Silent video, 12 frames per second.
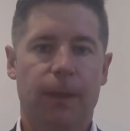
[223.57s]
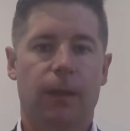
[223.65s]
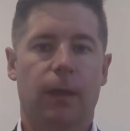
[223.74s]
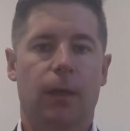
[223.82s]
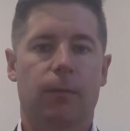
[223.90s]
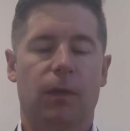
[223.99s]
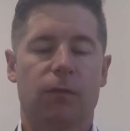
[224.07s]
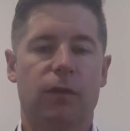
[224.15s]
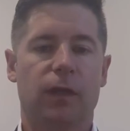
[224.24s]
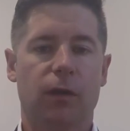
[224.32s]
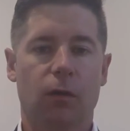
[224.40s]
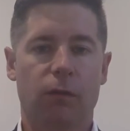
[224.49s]
If you
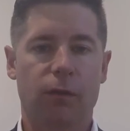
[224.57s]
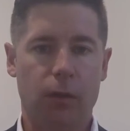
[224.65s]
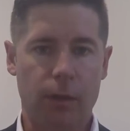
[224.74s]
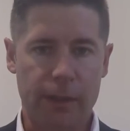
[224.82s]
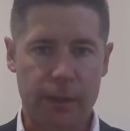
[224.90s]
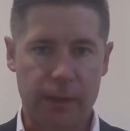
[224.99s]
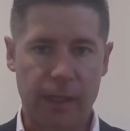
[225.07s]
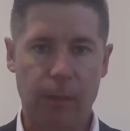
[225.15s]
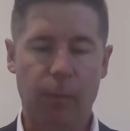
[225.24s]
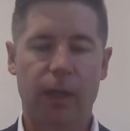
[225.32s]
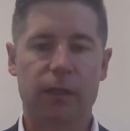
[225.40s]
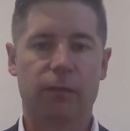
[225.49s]
get an offer early in the
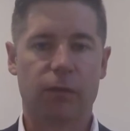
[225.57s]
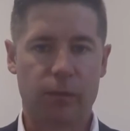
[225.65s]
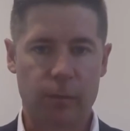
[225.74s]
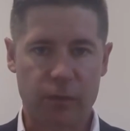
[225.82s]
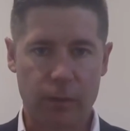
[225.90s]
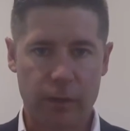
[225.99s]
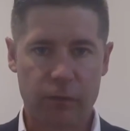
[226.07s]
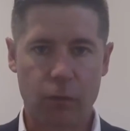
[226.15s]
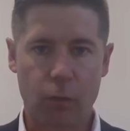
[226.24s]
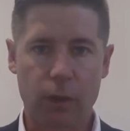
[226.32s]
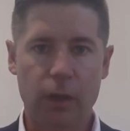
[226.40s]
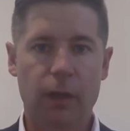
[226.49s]
campaign, give it some serious
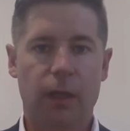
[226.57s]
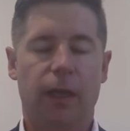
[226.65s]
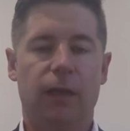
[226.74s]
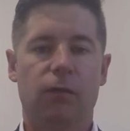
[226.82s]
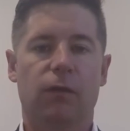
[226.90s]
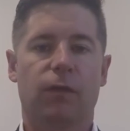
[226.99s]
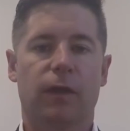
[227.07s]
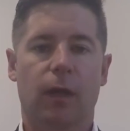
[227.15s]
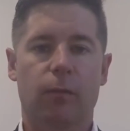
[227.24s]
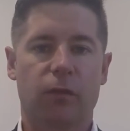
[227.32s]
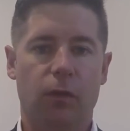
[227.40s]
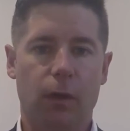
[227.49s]
thought, even if it
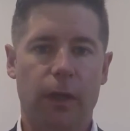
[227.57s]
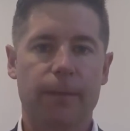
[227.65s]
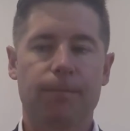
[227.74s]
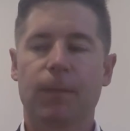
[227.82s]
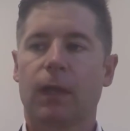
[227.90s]
comes early,